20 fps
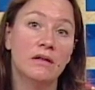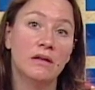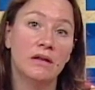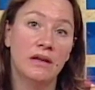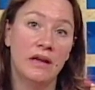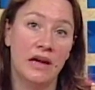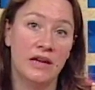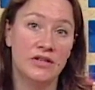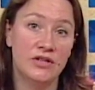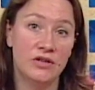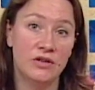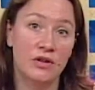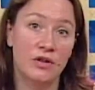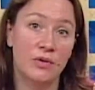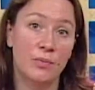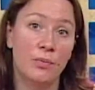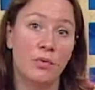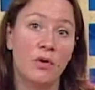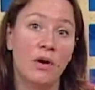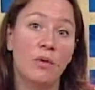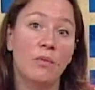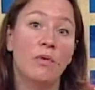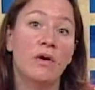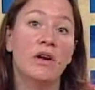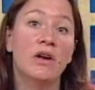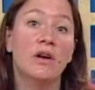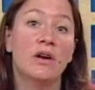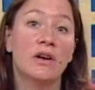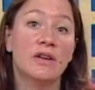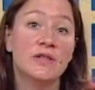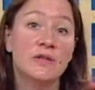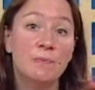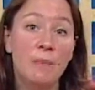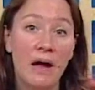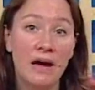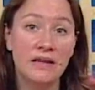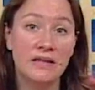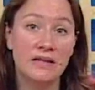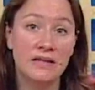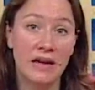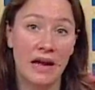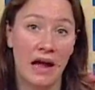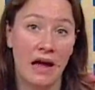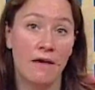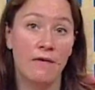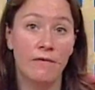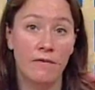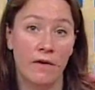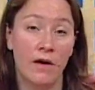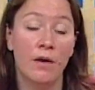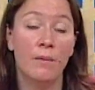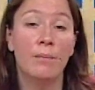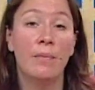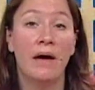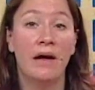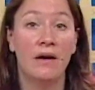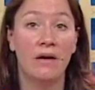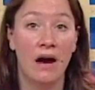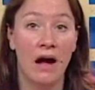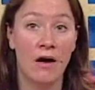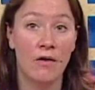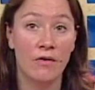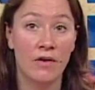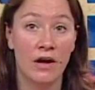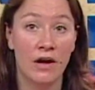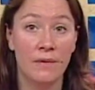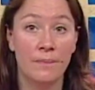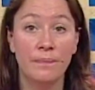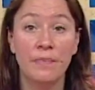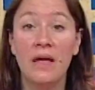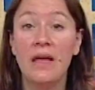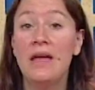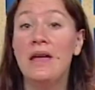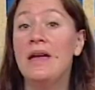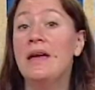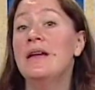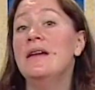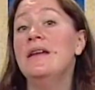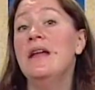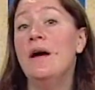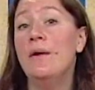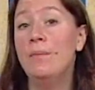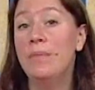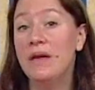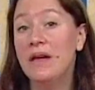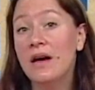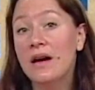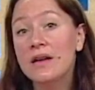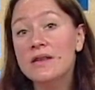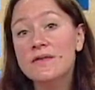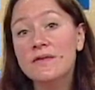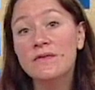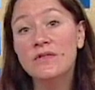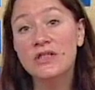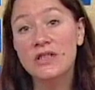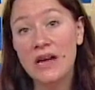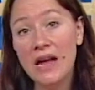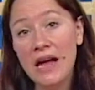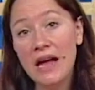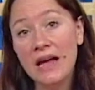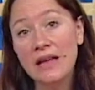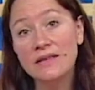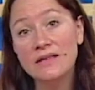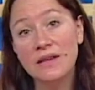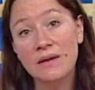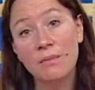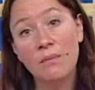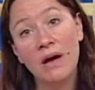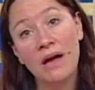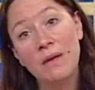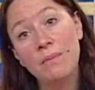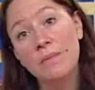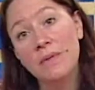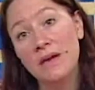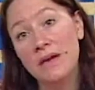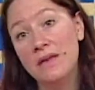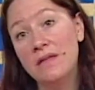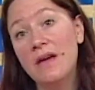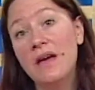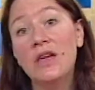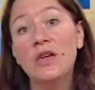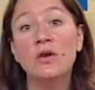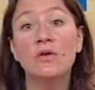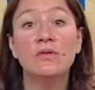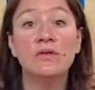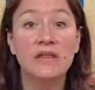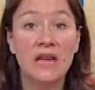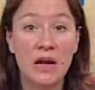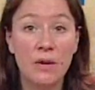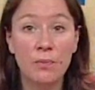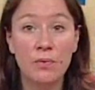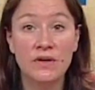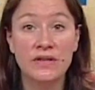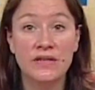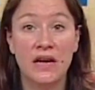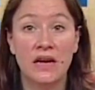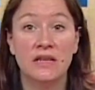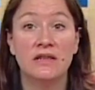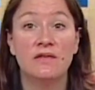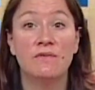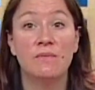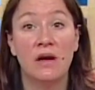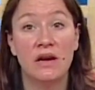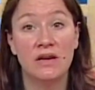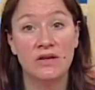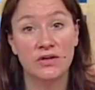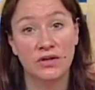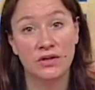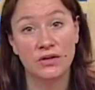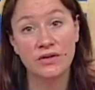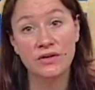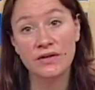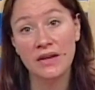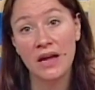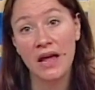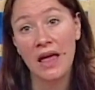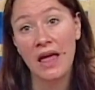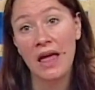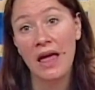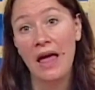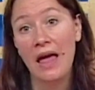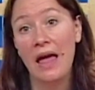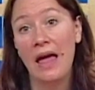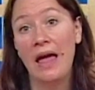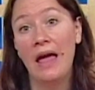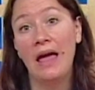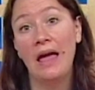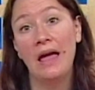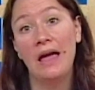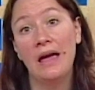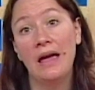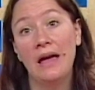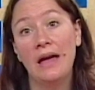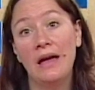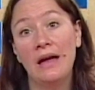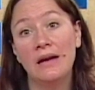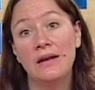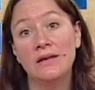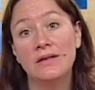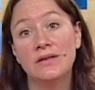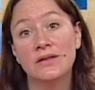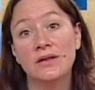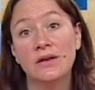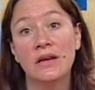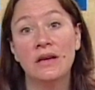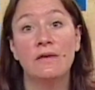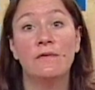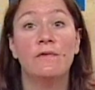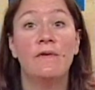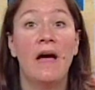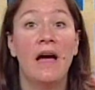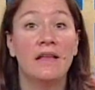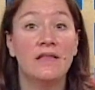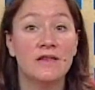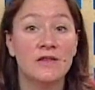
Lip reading: get you to the point where you're expected to have a better outcome. Now, because of chance, it might be that you take protective measures and, in fact, the